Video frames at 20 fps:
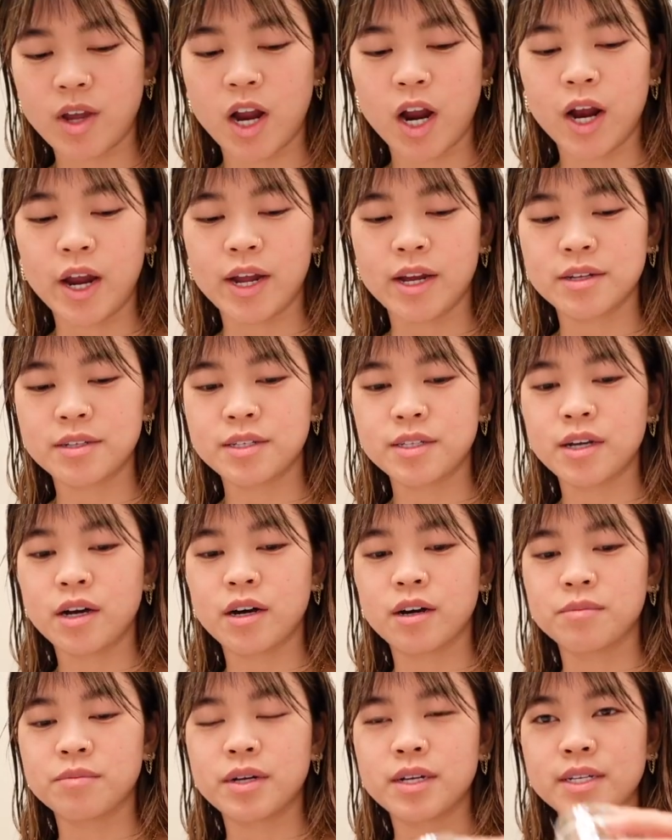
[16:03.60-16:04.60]
All right, so
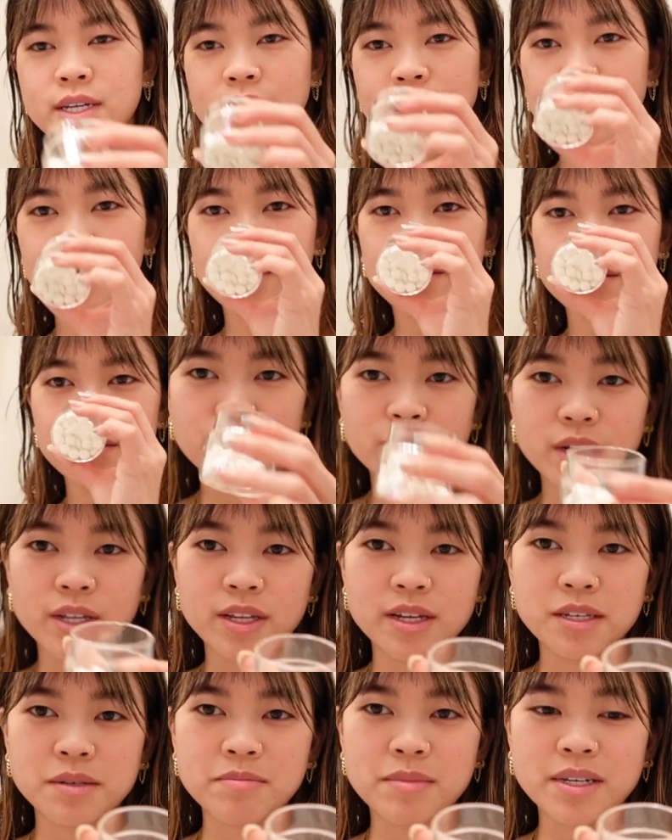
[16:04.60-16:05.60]
I'm gonna take one of
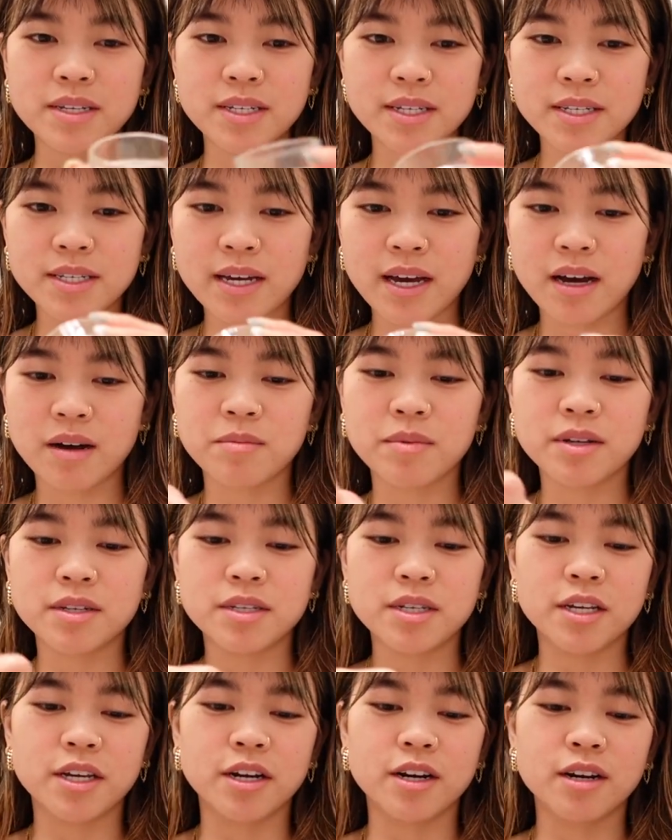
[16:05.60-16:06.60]
these minty tablets
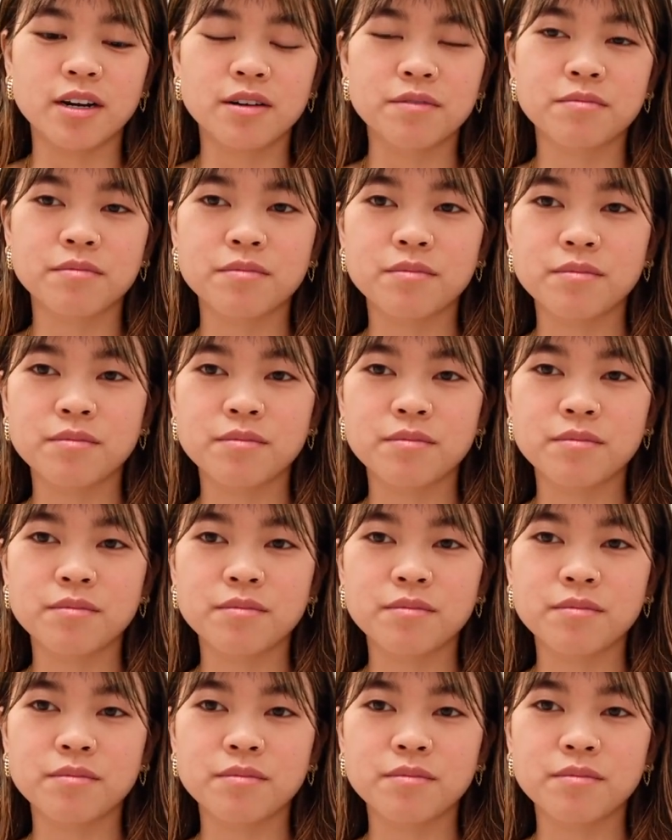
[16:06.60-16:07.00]
here,